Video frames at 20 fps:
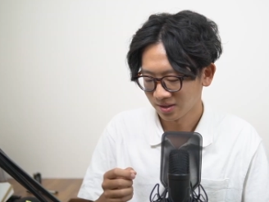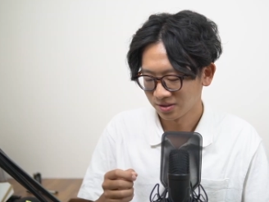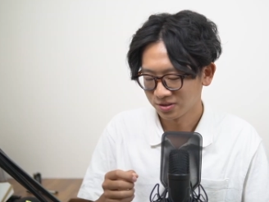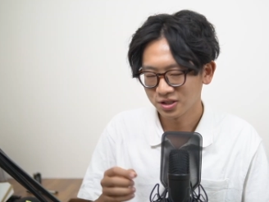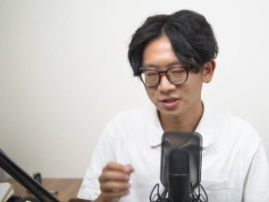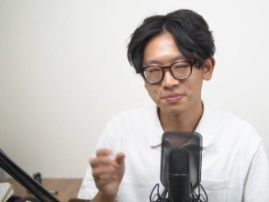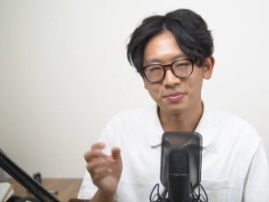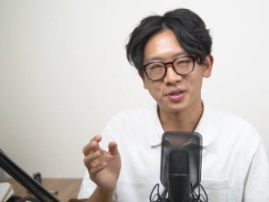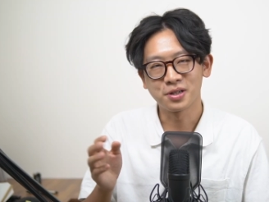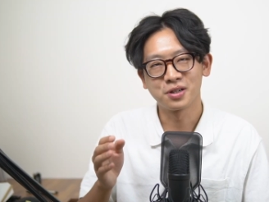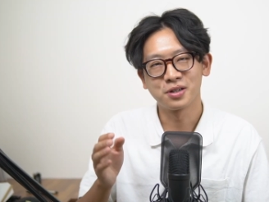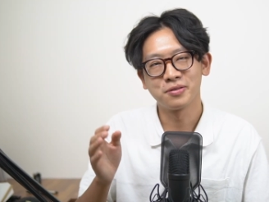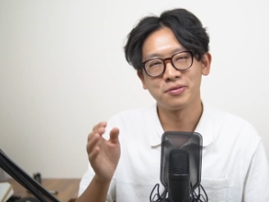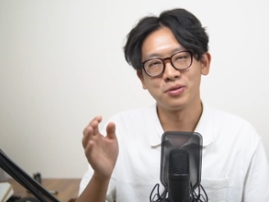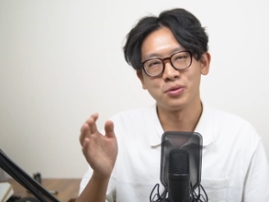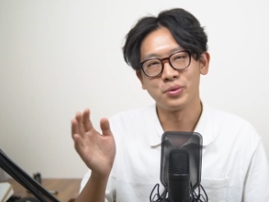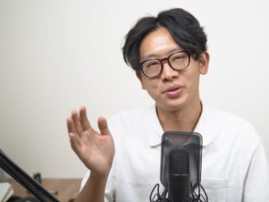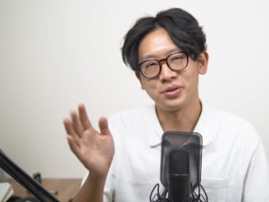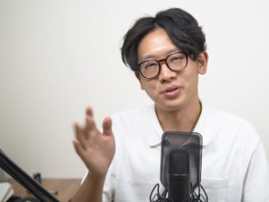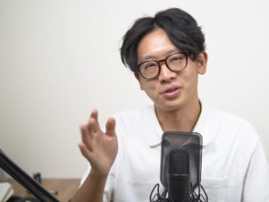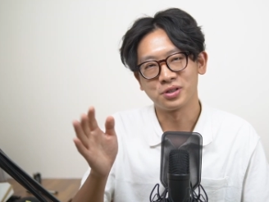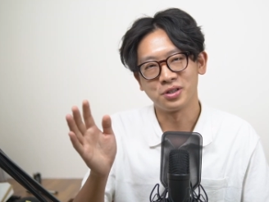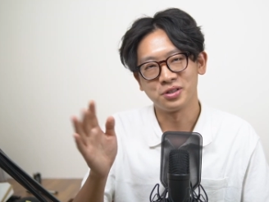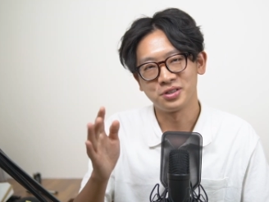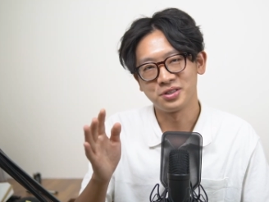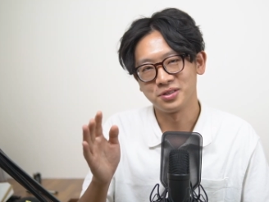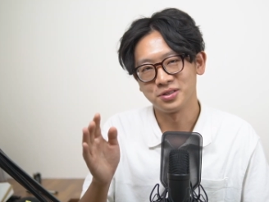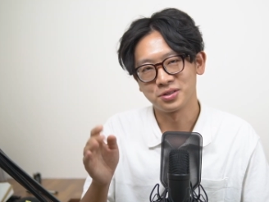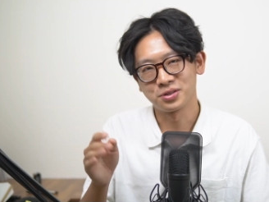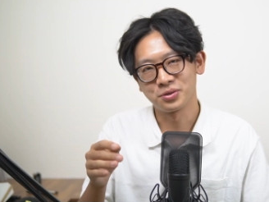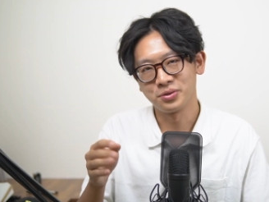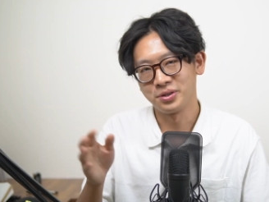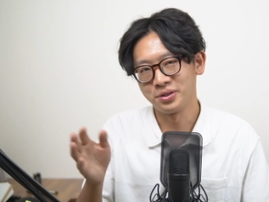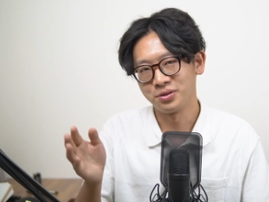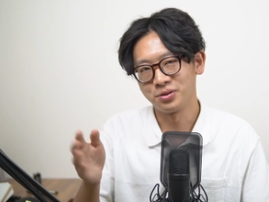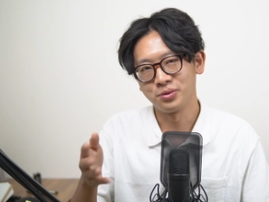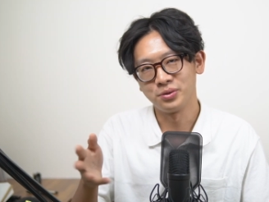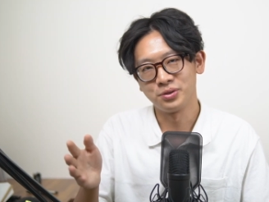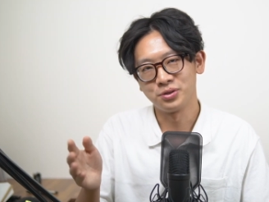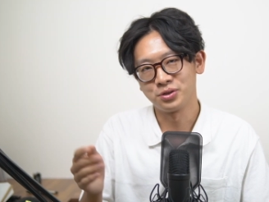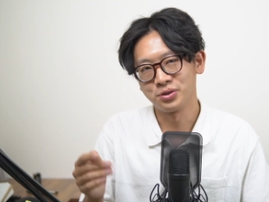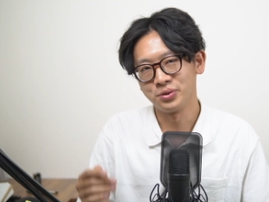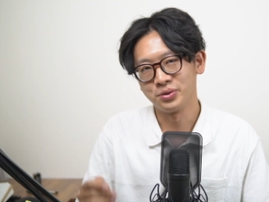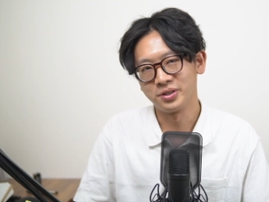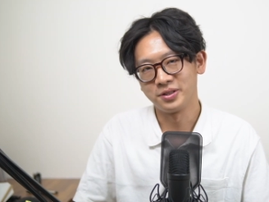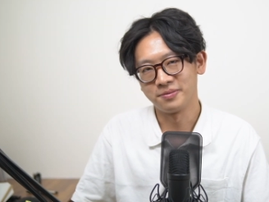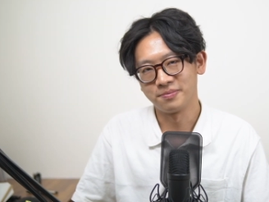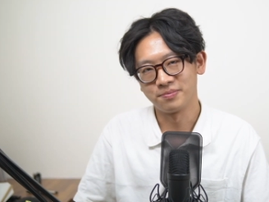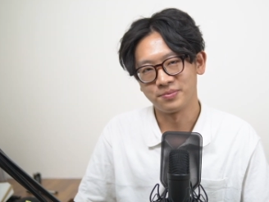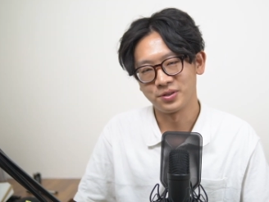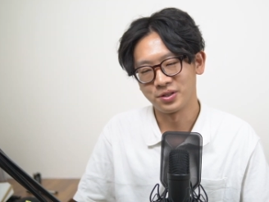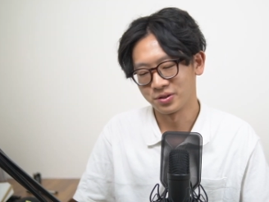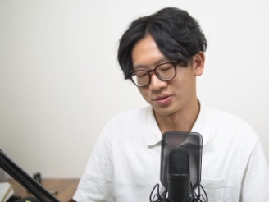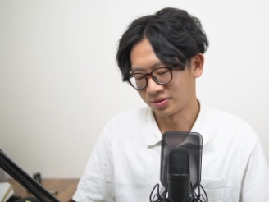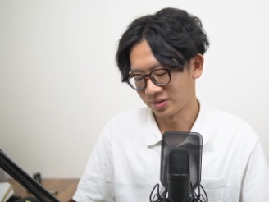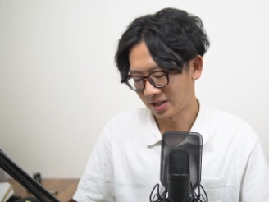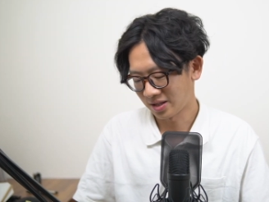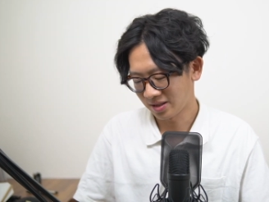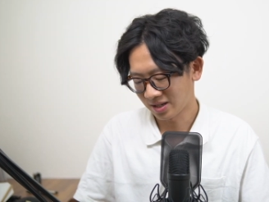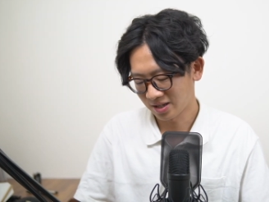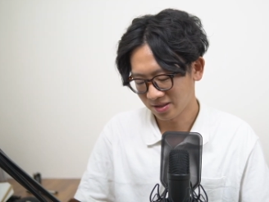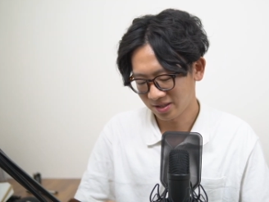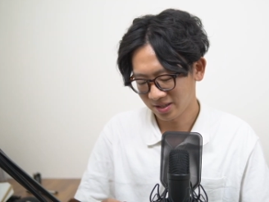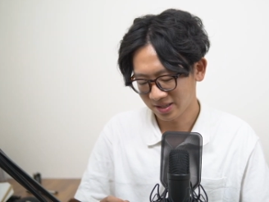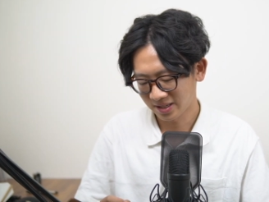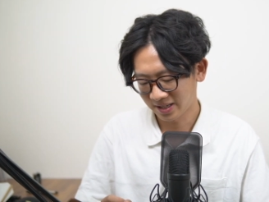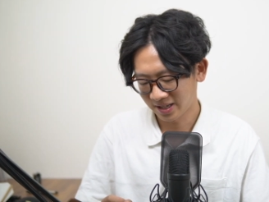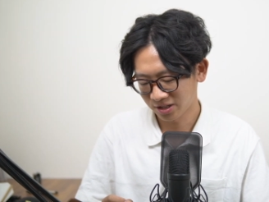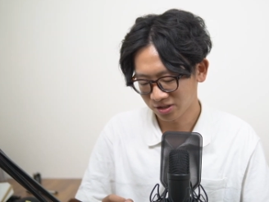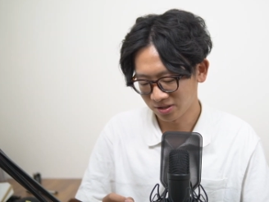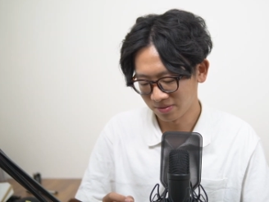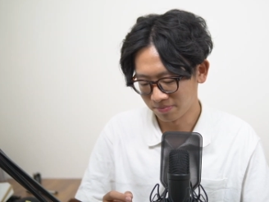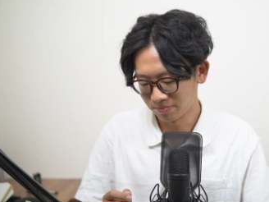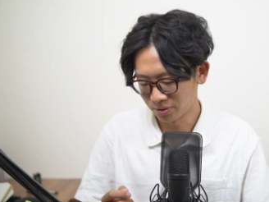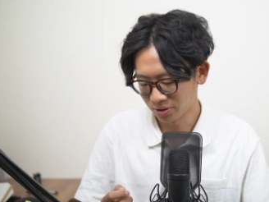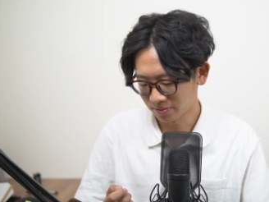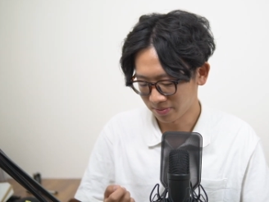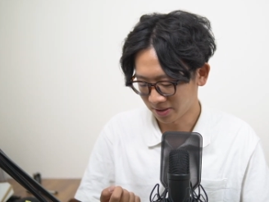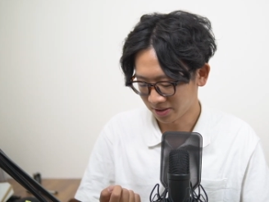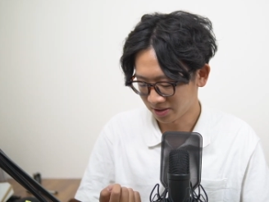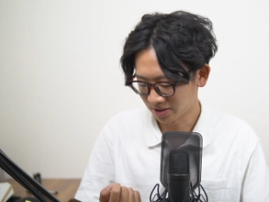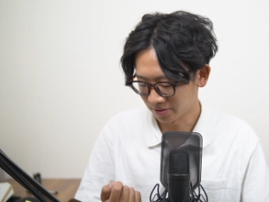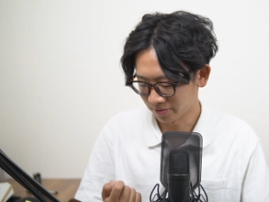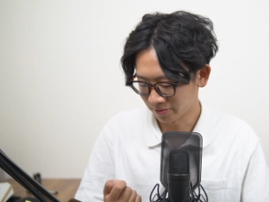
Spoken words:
just be careful when you're touching the screen doing shooting. You know, I think I actually burned myself